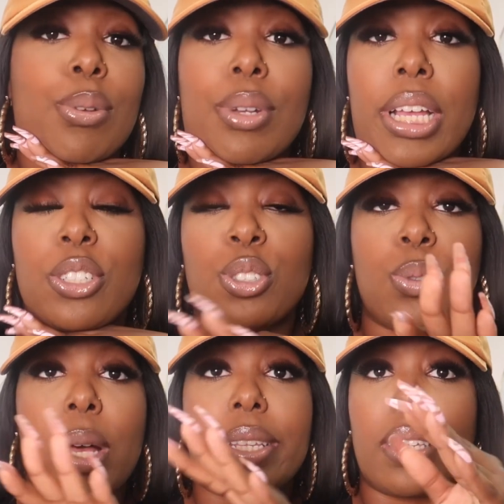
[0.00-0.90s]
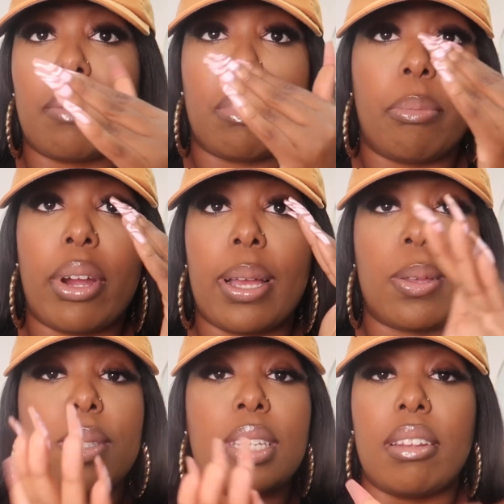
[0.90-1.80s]
real natural. I skipped the
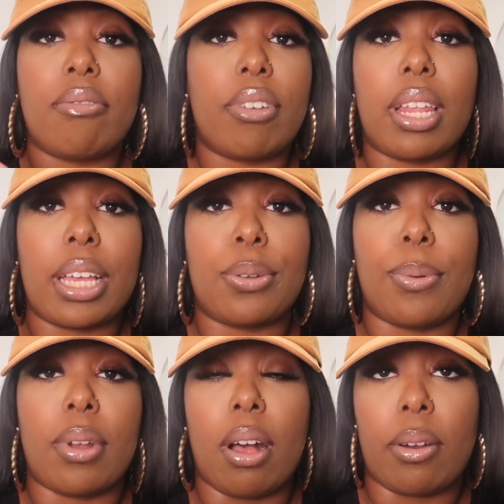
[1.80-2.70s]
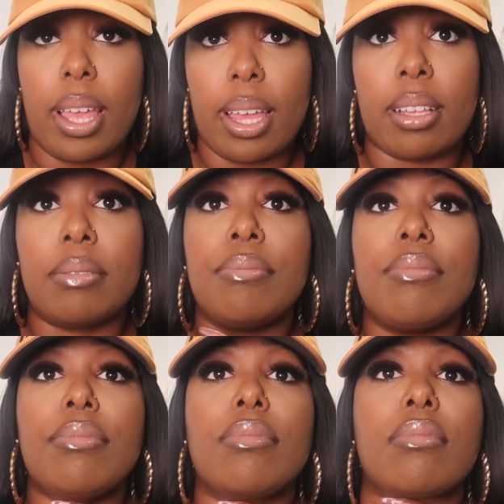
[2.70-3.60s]
brows. Didn't feel like doing all that.
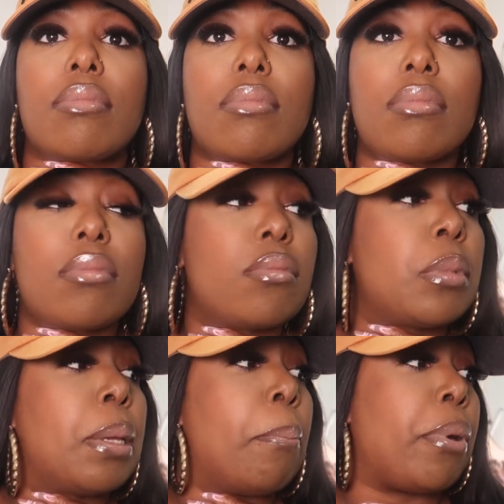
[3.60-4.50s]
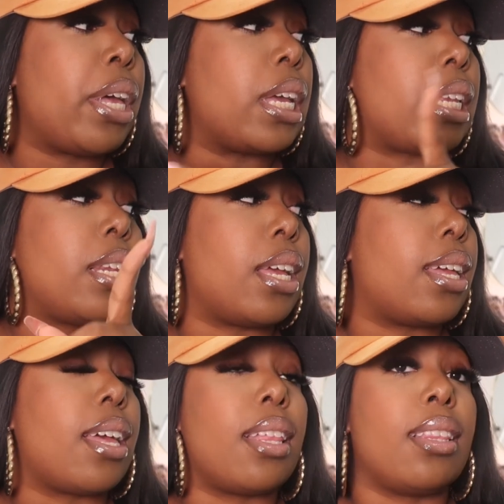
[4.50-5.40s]

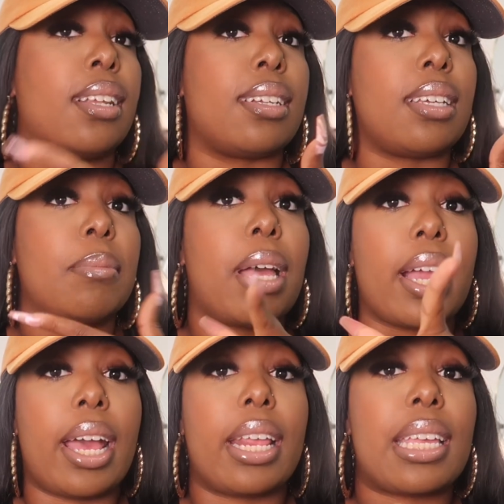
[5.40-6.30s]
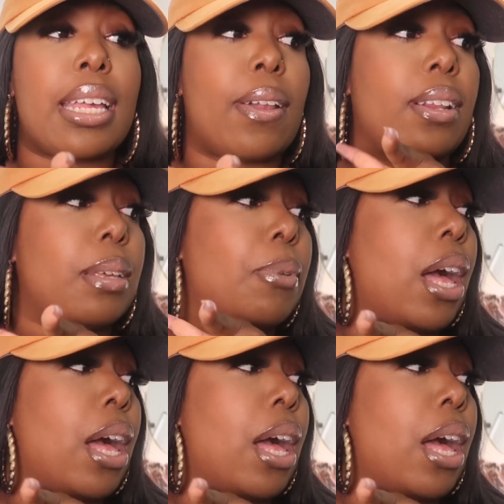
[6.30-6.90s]
But the lip, I gotta get y'all the lip